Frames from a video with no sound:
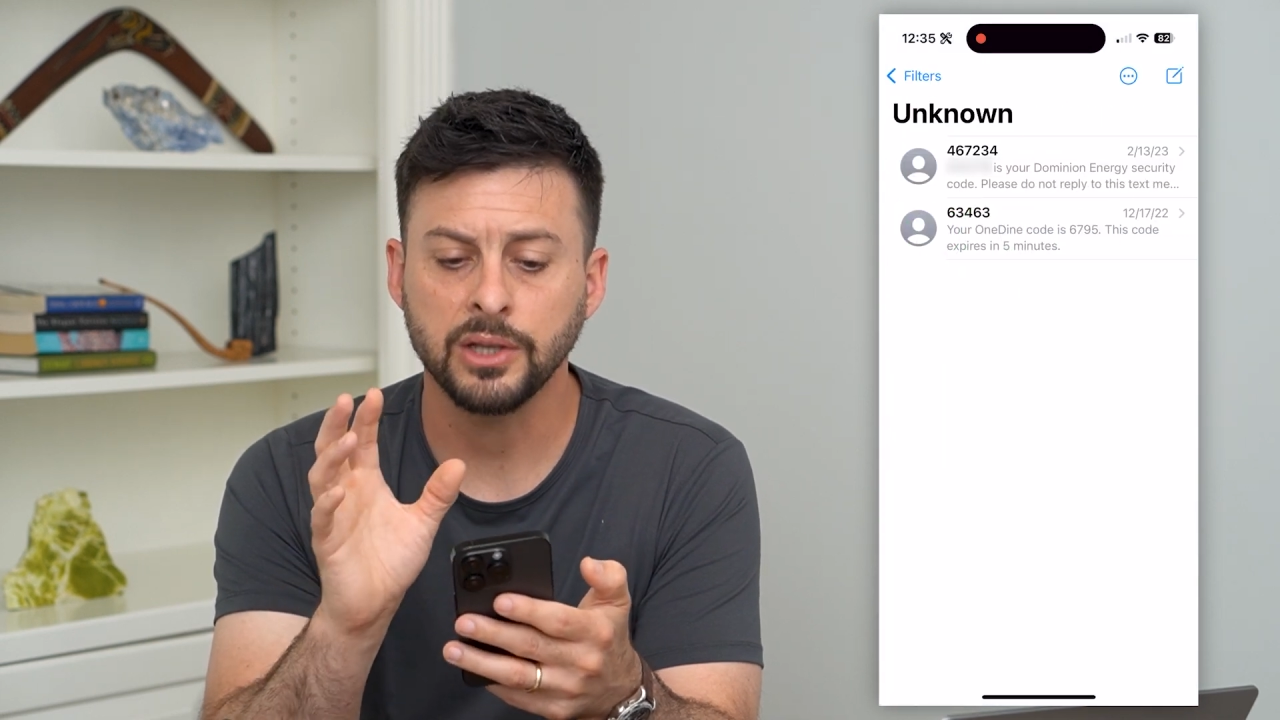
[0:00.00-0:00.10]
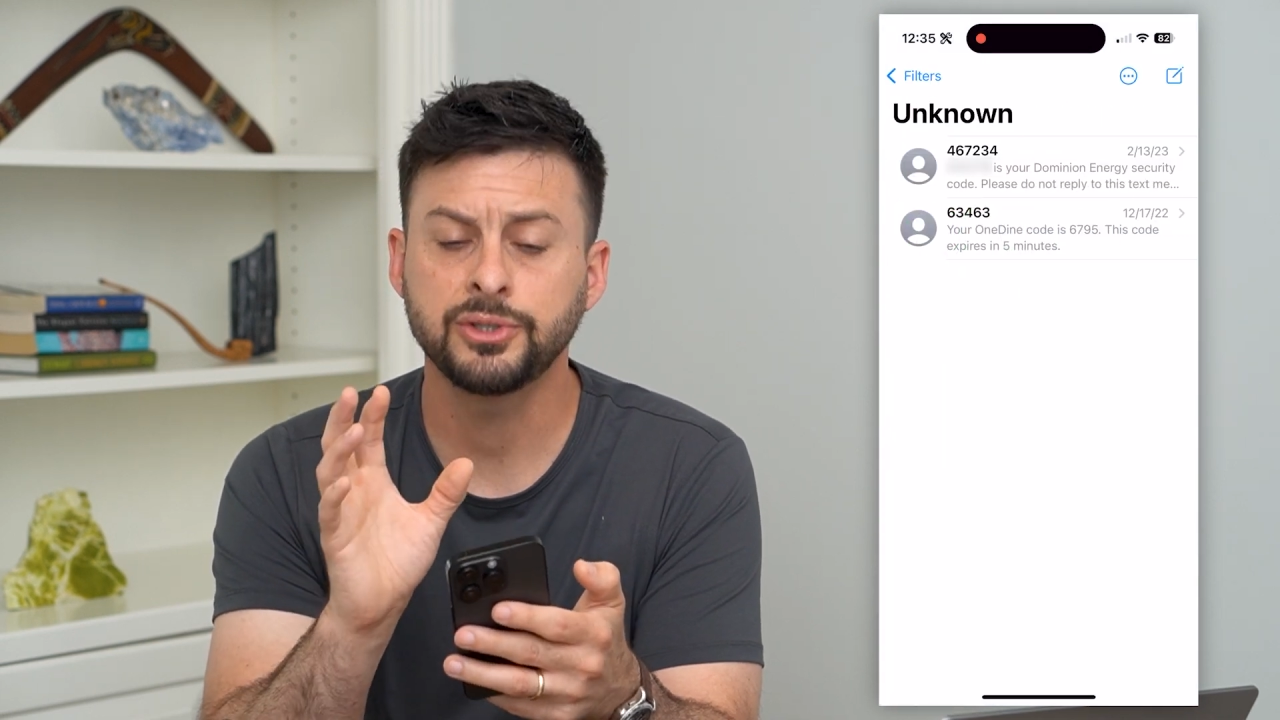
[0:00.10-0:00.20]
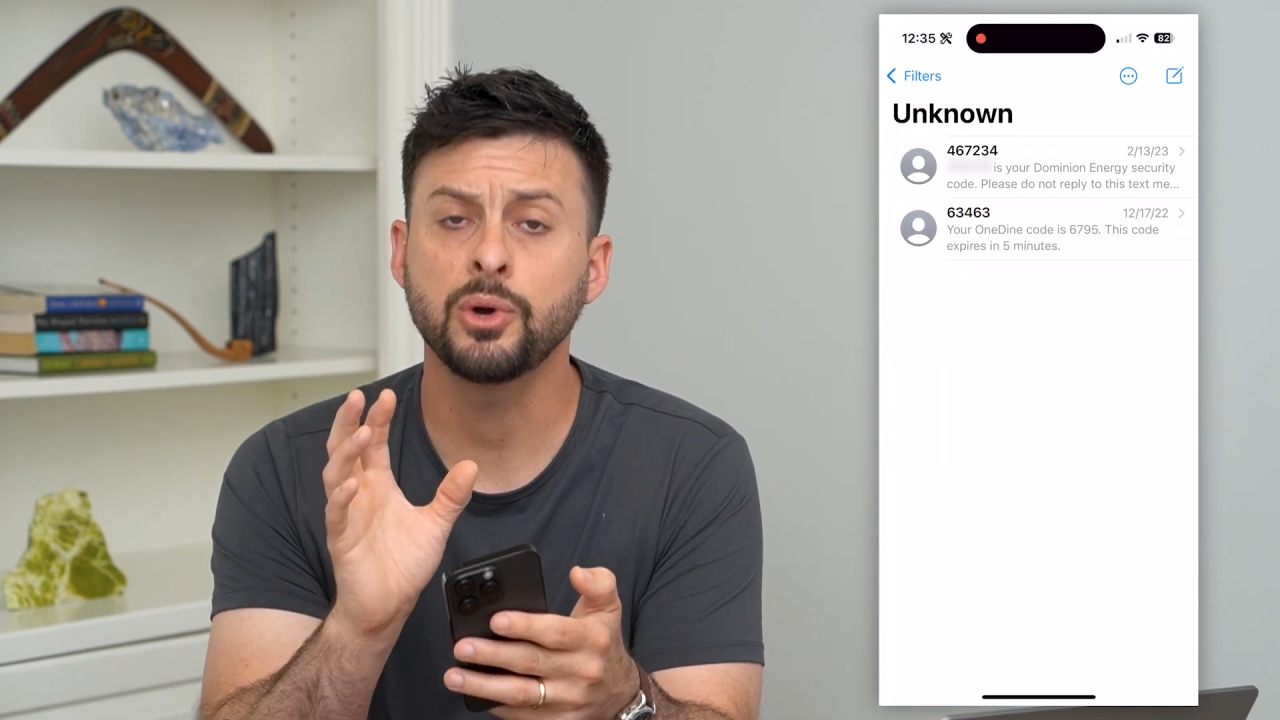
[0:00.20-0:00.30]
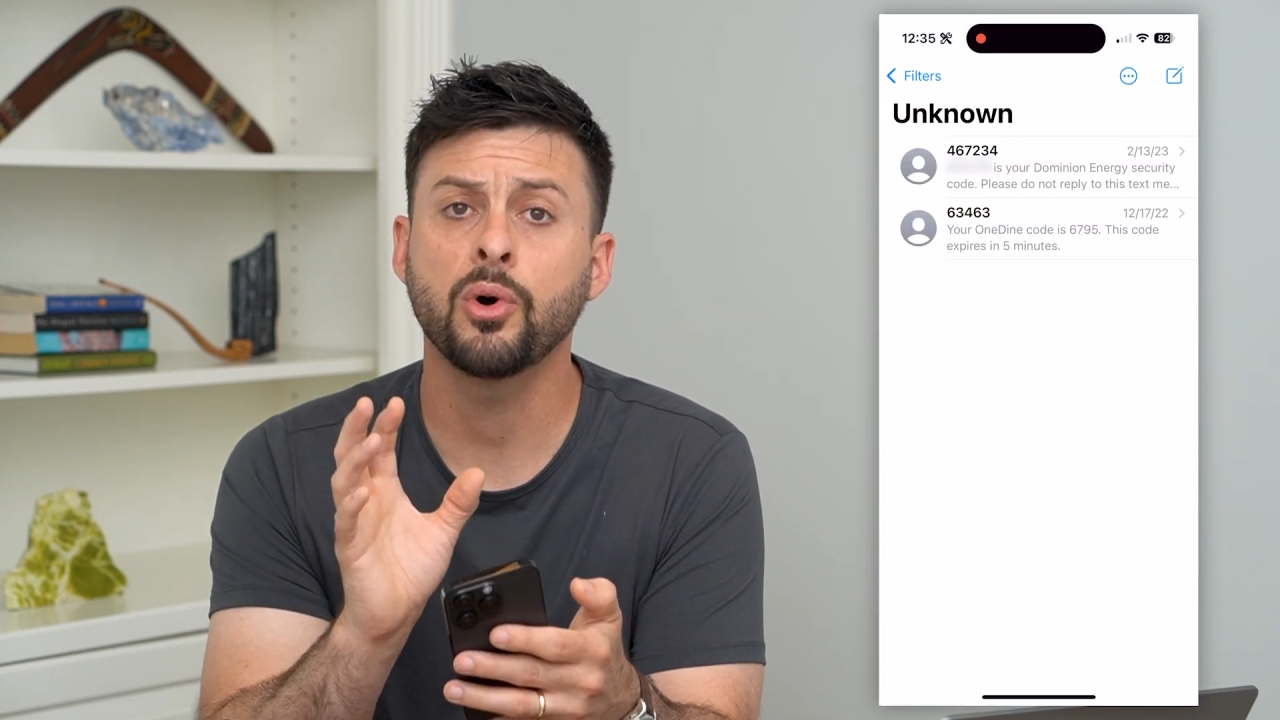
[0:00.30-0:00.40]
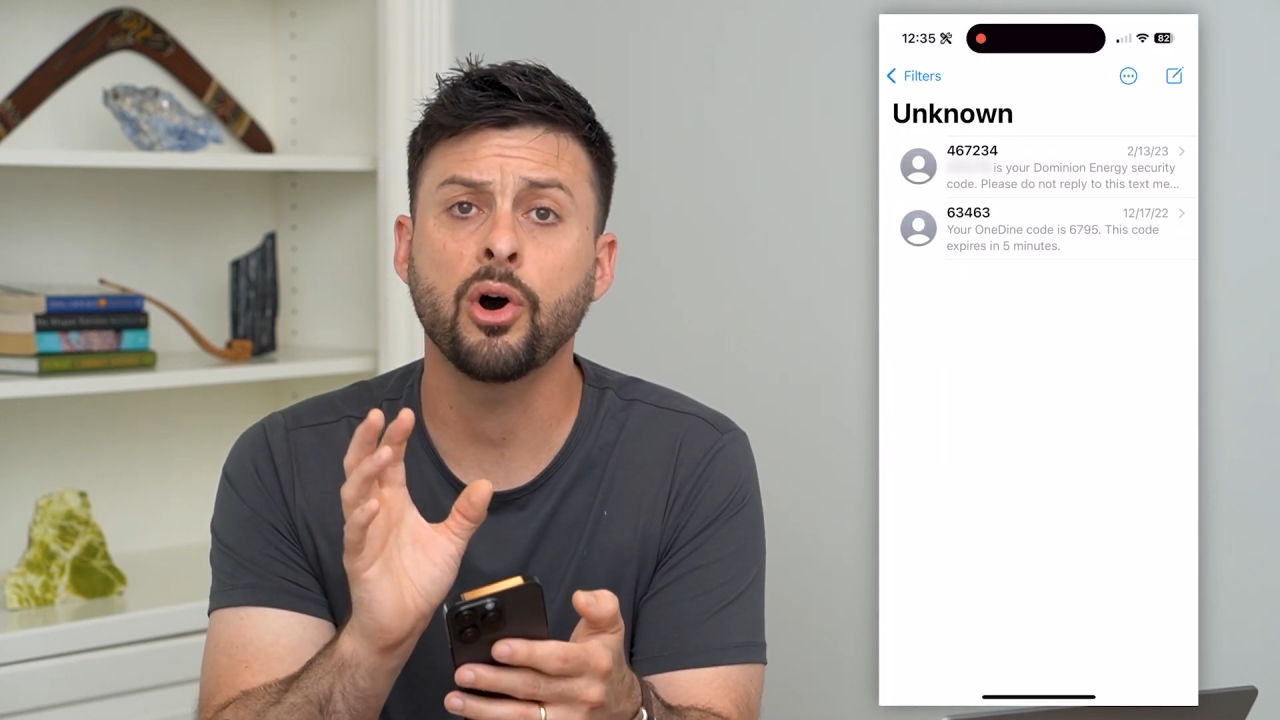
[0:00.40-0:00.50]

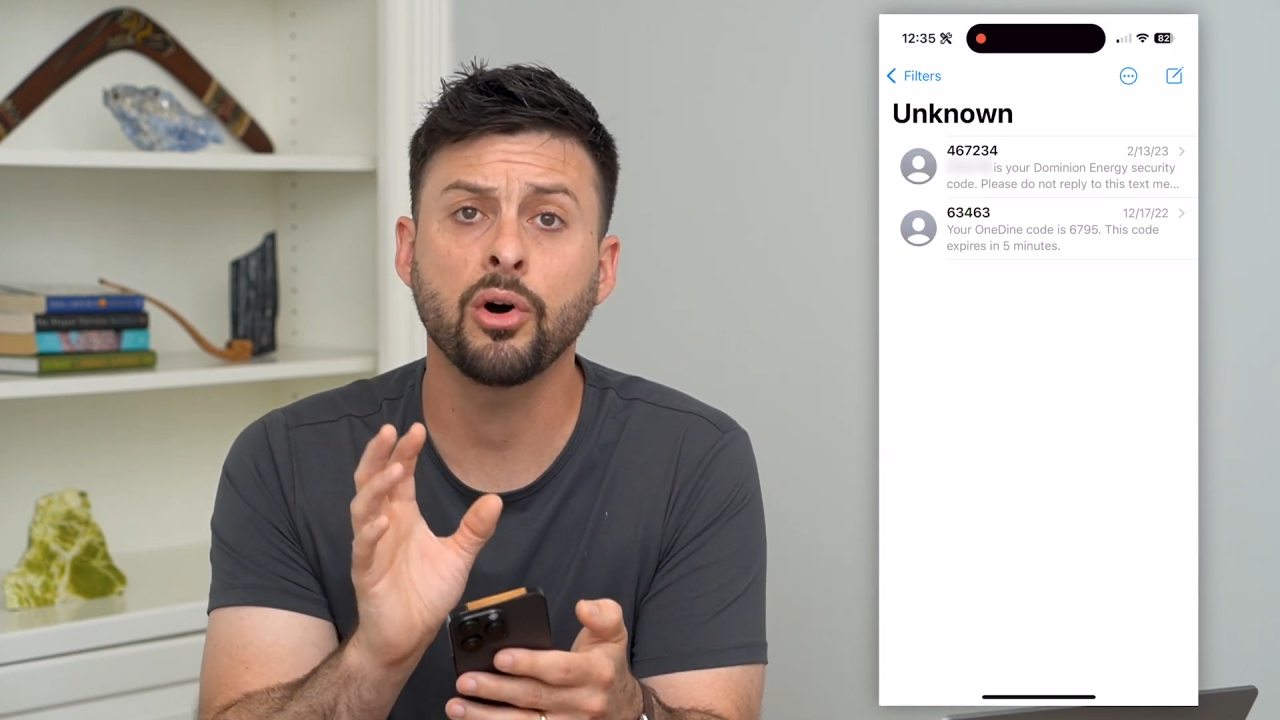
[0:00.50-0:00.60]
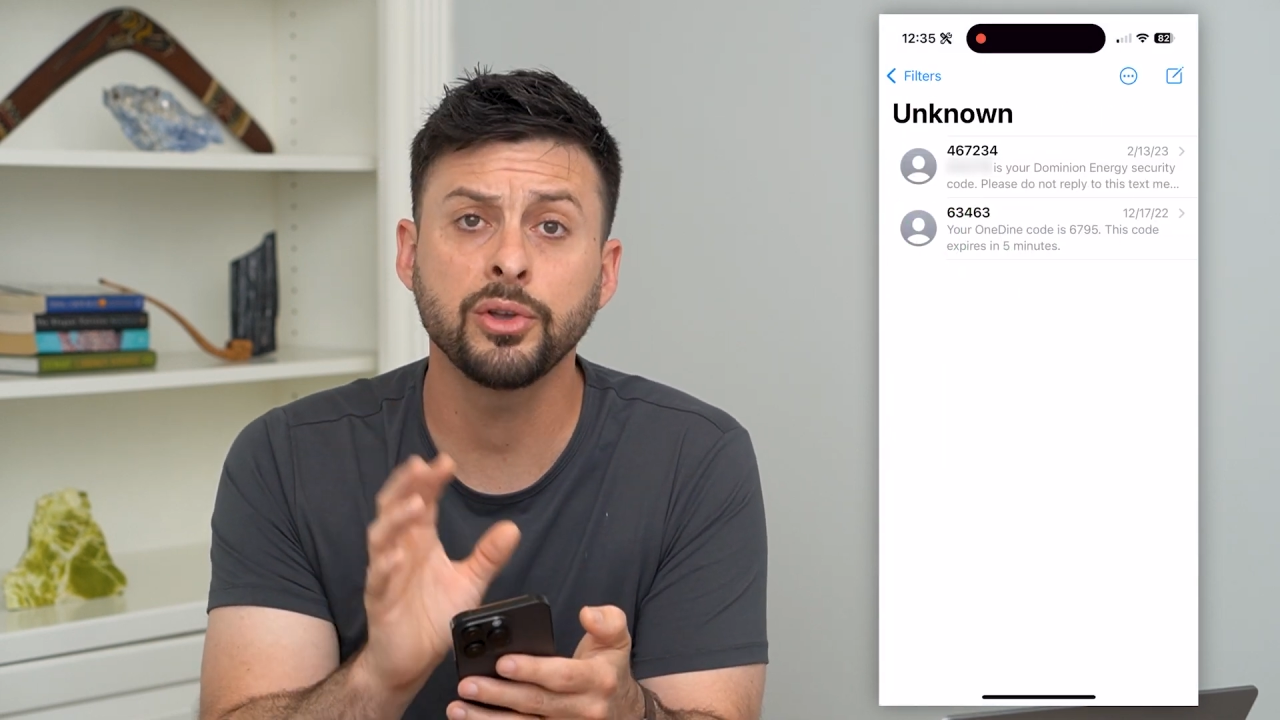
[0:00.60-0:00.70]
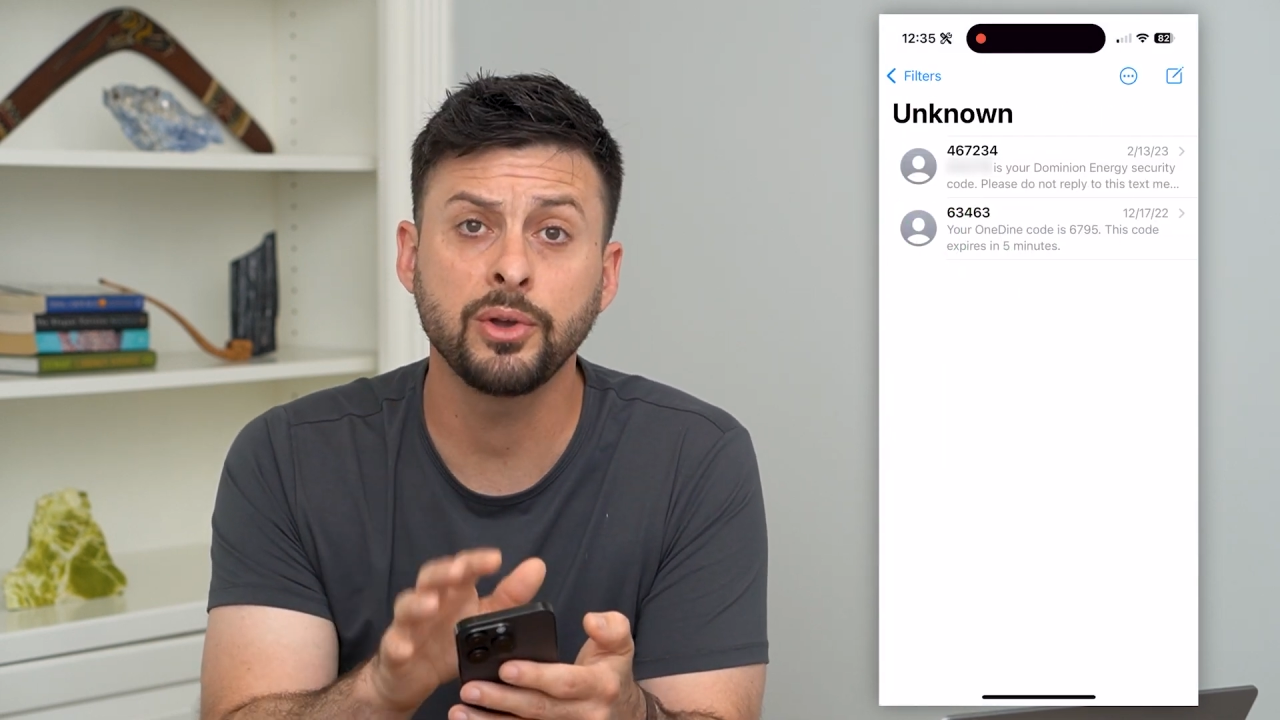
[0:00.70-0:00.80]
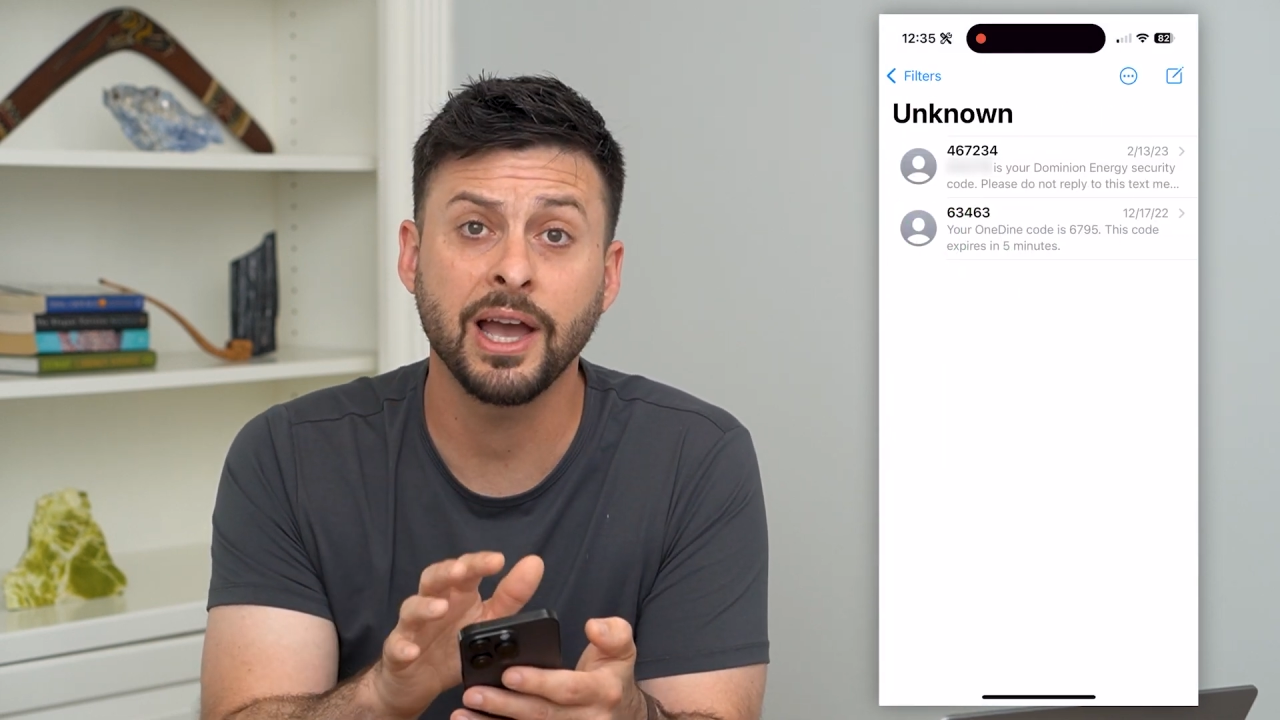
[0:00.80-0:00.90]
So all you